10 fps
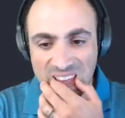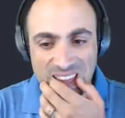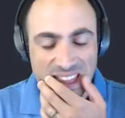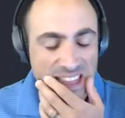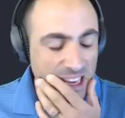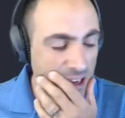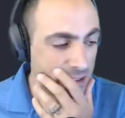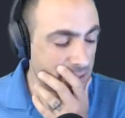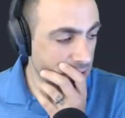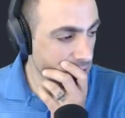
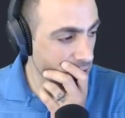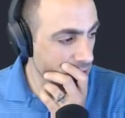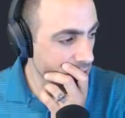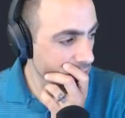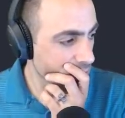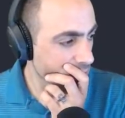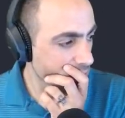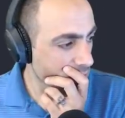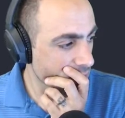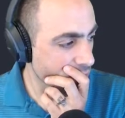that
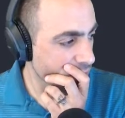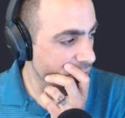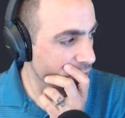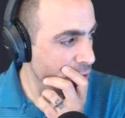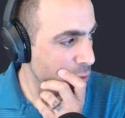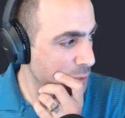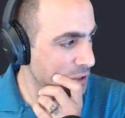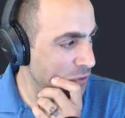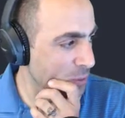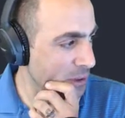to
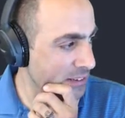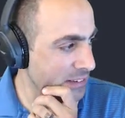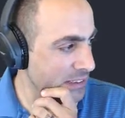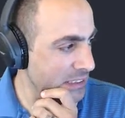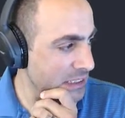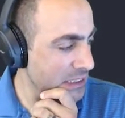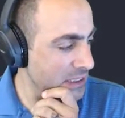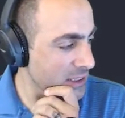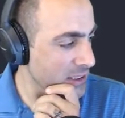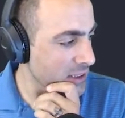read from
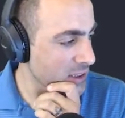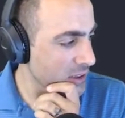std_in,